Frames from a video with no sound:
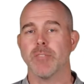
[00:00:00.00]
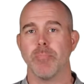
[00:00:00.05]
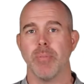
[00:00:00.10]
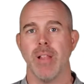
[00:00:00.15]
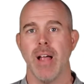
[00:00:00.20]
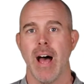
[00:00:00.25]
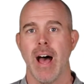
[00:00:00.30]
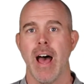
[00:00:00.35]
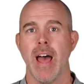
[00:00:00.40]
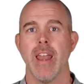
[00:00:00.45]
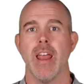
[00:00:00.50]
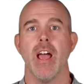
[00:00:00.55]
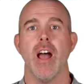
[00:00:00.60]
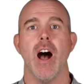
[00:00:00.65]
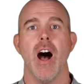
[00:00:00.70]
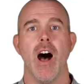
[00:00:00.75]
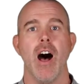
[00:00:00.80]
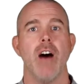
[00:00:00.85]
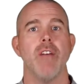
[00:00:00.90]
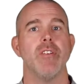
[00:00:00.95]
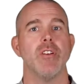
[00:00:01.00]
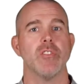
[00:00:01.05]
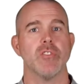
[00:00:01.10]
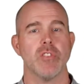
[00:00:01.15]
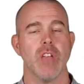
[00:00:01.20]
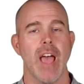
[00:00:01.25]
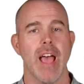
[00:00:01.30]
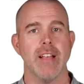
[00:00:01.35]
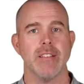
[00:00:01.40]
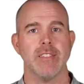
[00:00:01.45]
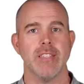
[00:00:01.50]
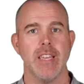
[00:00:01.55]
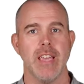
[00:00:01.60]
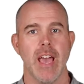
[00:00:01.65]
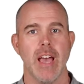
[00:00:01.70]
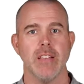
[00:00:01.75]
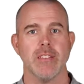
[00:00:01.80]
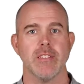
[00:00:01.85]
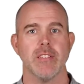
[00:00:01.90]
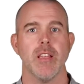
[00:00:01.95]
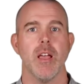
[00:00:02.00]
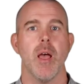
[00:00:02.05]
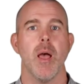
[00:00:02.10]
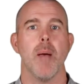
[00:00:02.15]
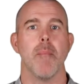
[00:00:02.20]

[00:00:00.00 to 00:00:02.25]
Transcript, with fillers: plot of SES